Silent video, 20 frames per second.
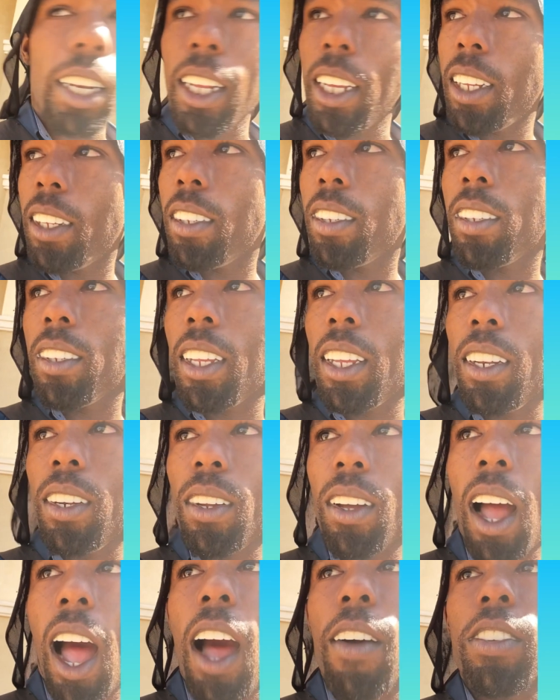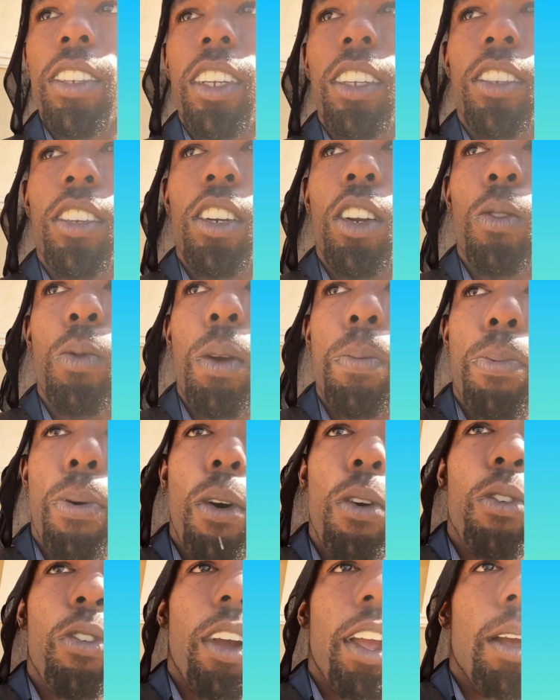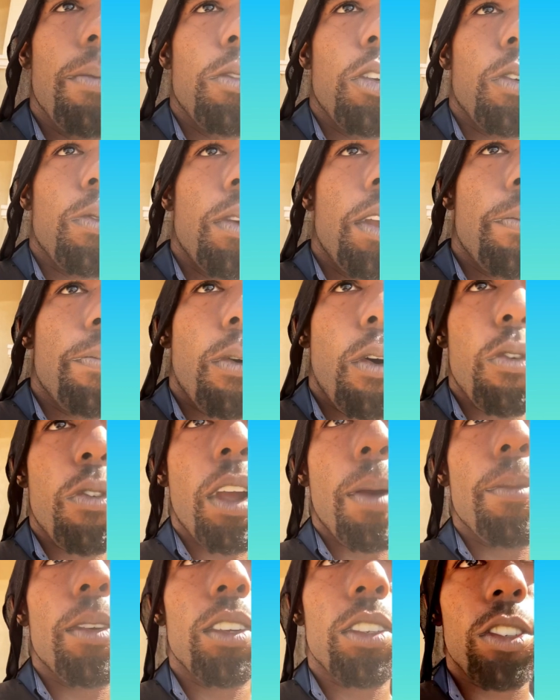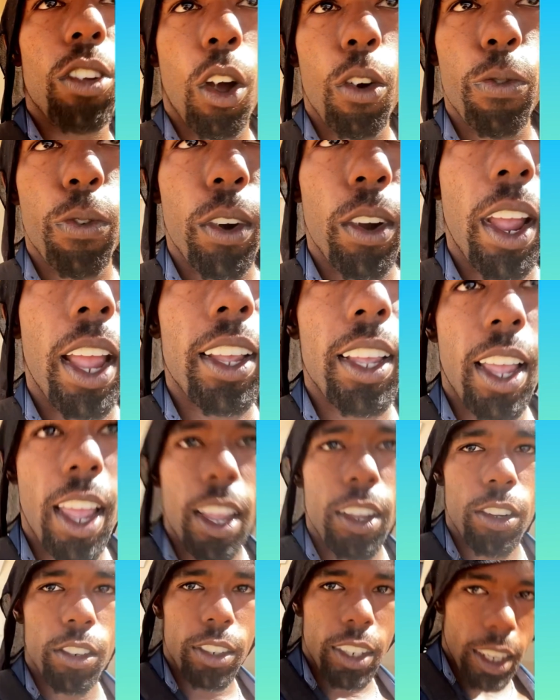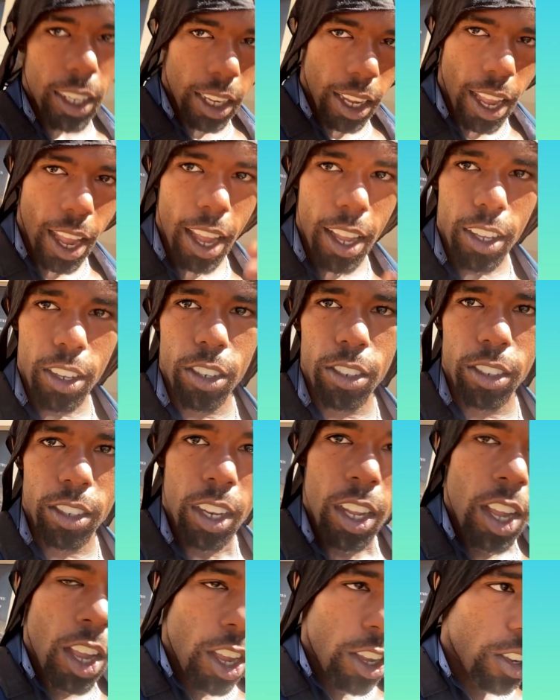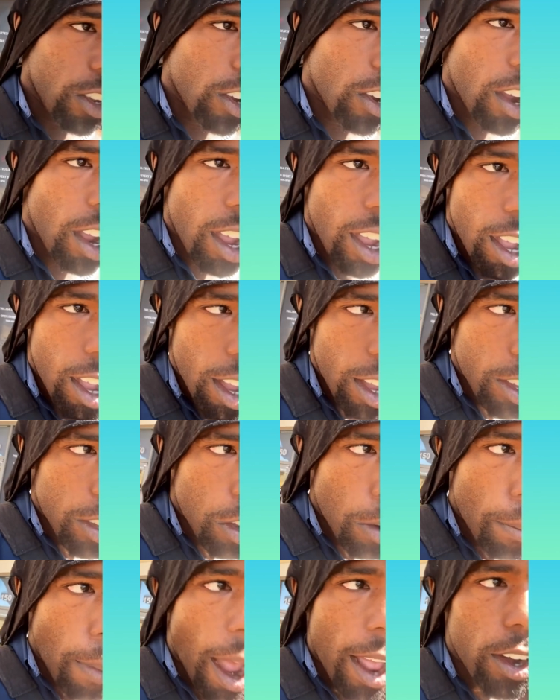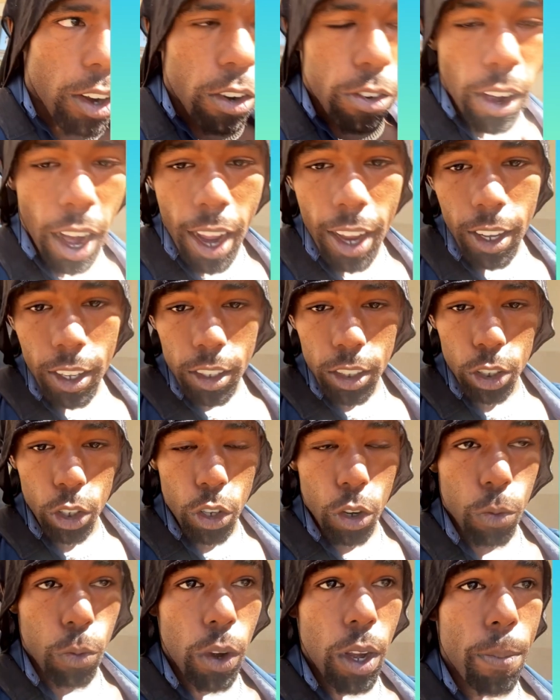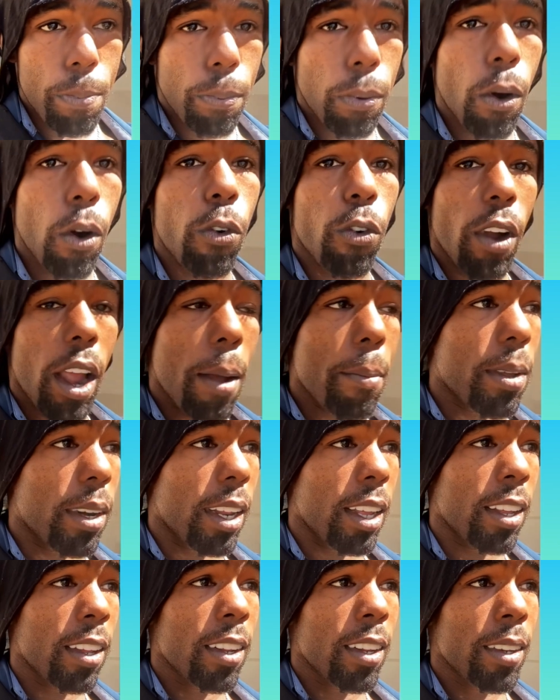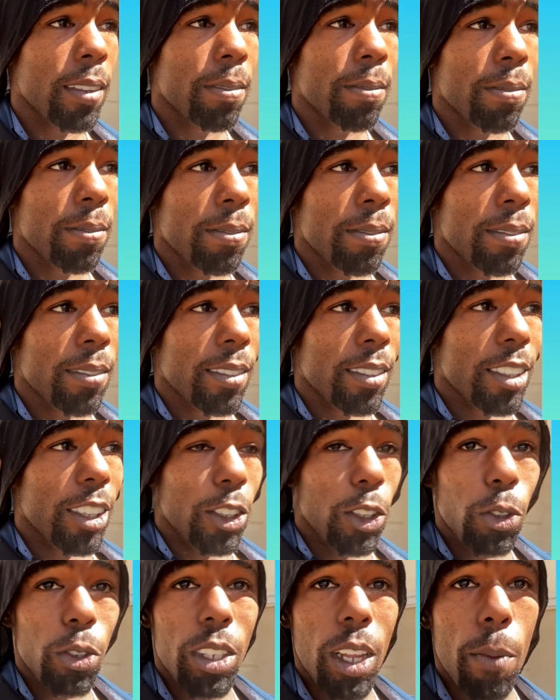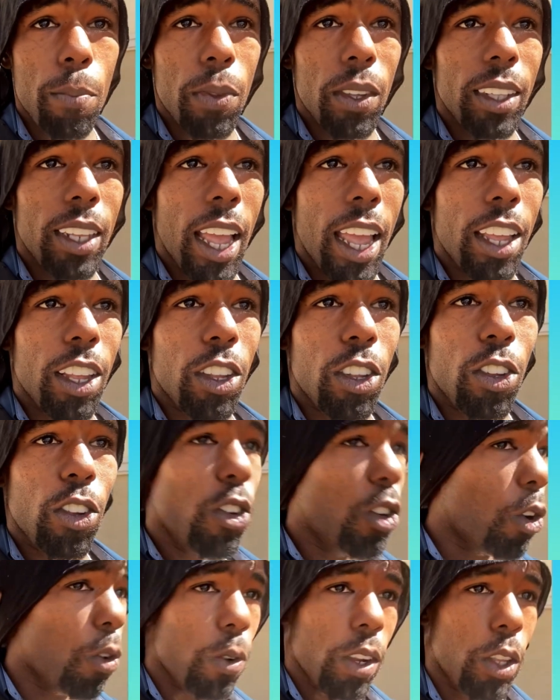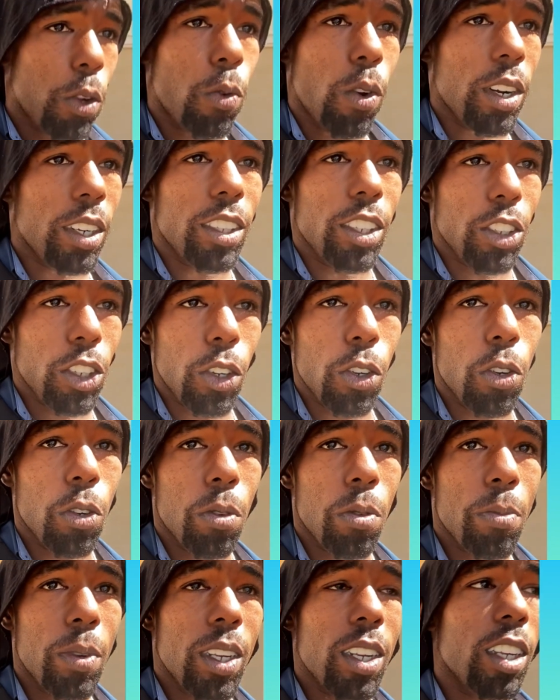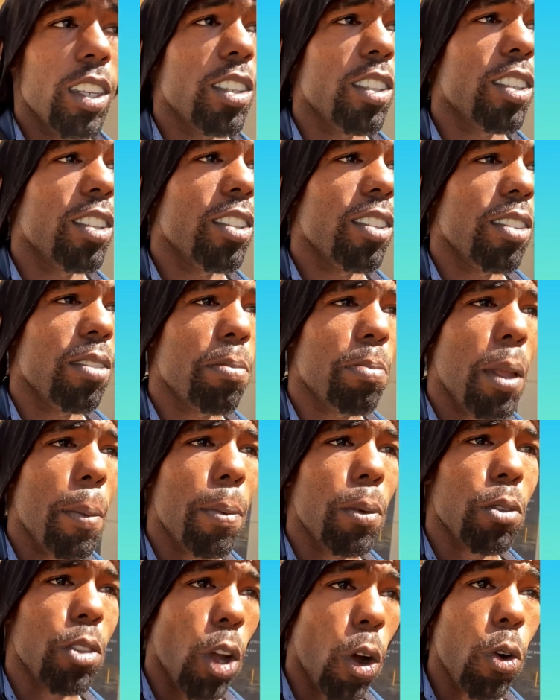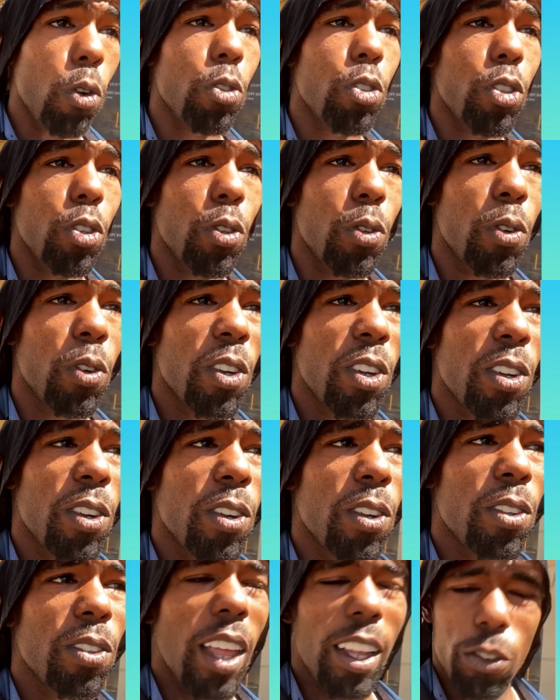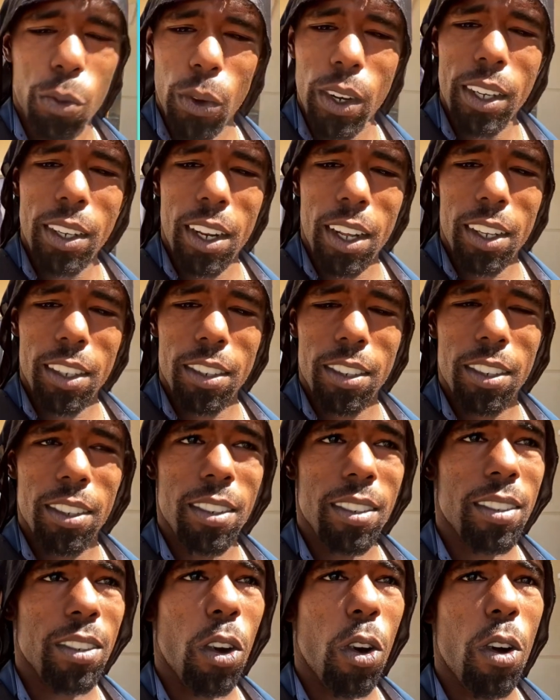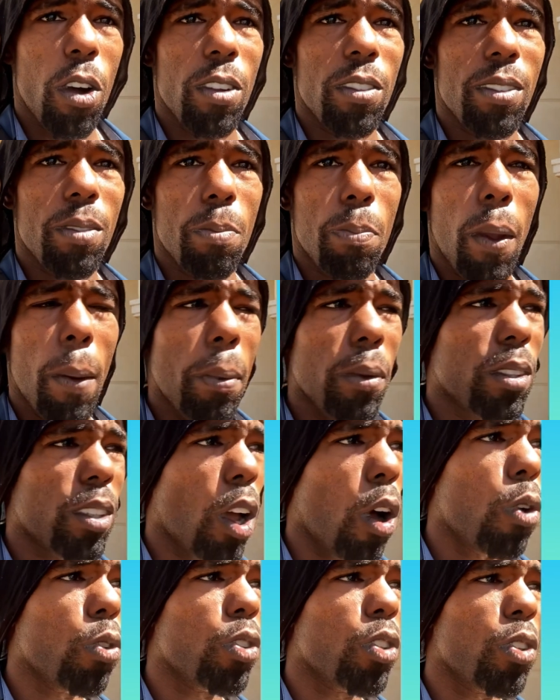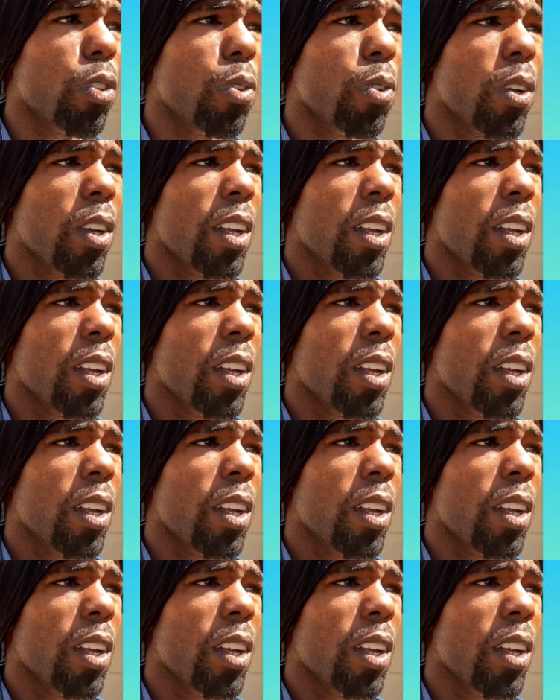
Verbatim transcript: is, then obviously it's gonna reprogram. You're reprogramming your software, AKA your DEA, your MITO, right? So you're reprogramming it to do something that you don't really want it to do, because people told you that's what it does. Or people told you